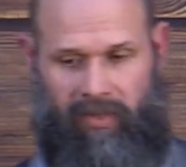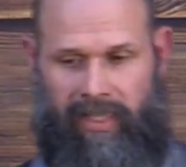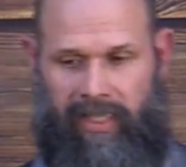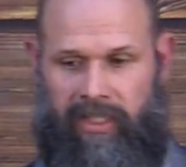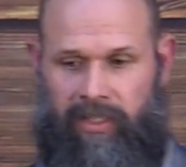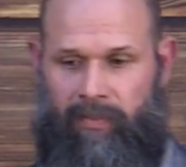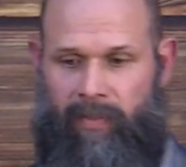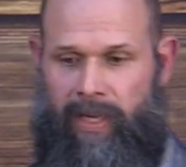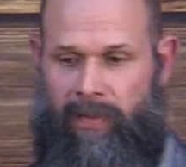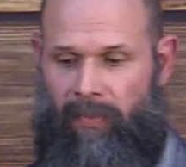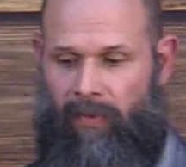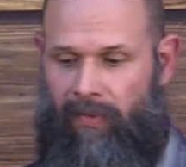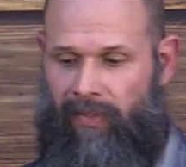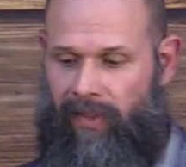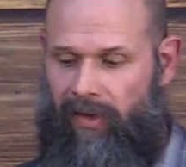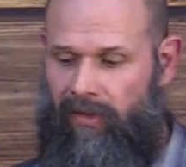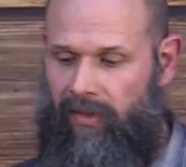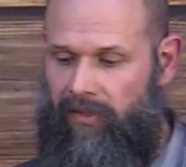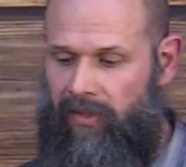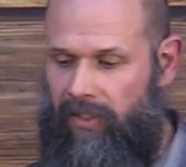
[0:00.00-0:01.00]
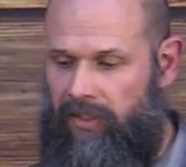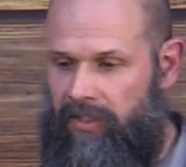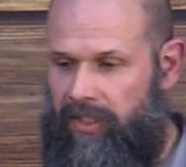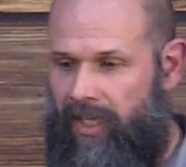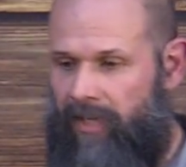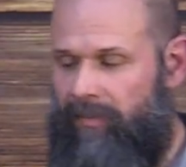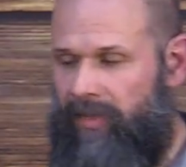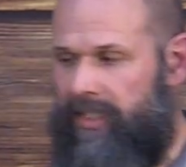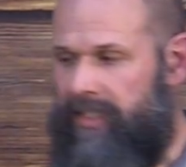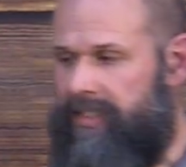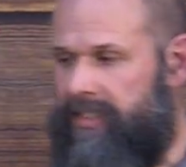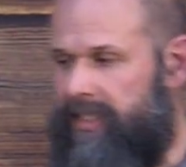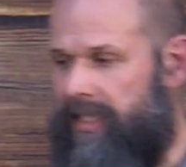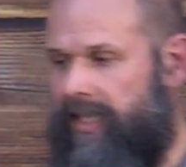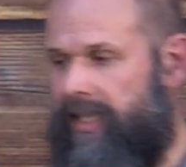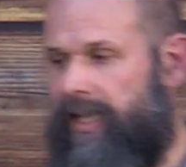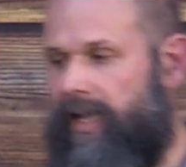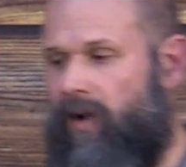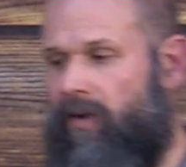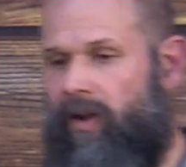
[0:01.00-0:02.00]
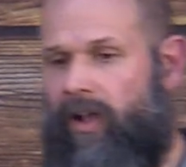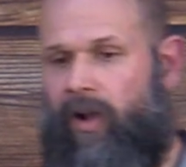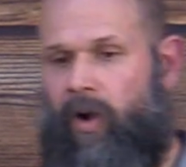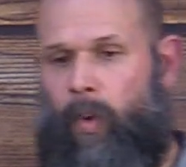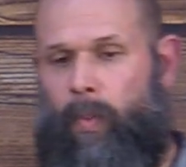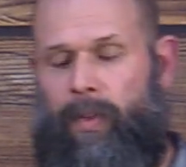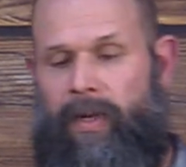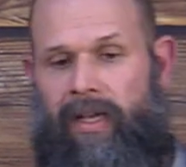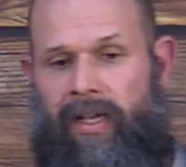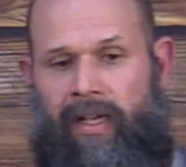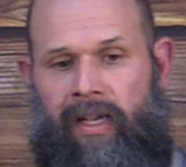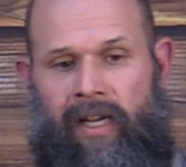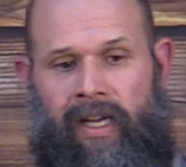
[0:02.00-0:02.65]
It's people that are legitimately seeking out help,